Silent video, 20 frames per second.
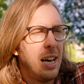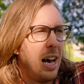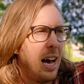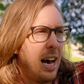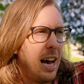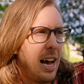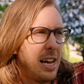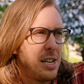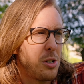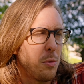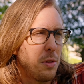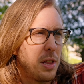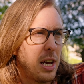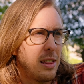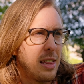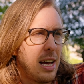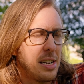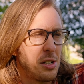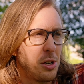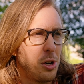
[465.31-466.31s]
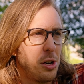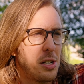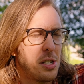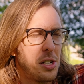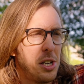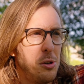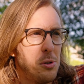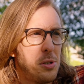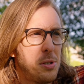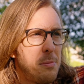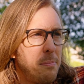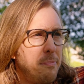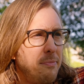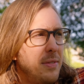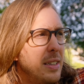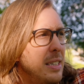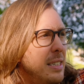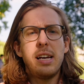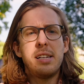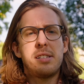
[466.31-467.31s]
I don't think that's a good excuse.
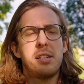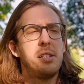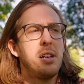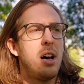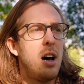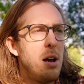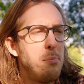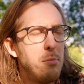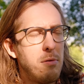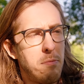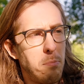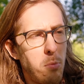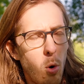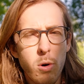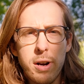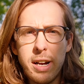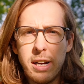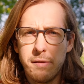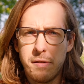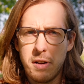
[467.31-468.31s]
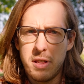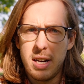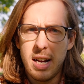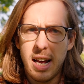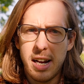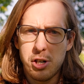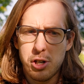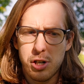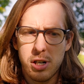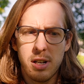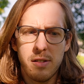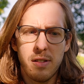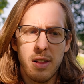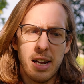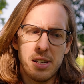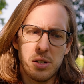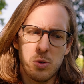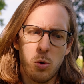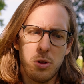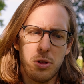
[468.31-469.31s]
Obviously, it's a time of mourning for the nation, and
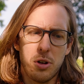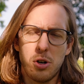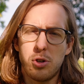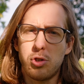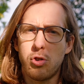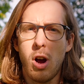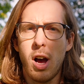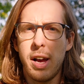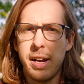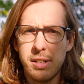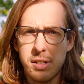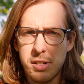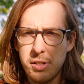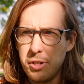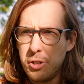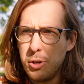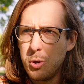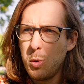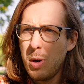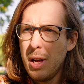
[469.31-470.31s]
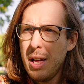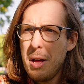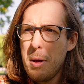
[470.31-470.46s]
that's what they're trying to do,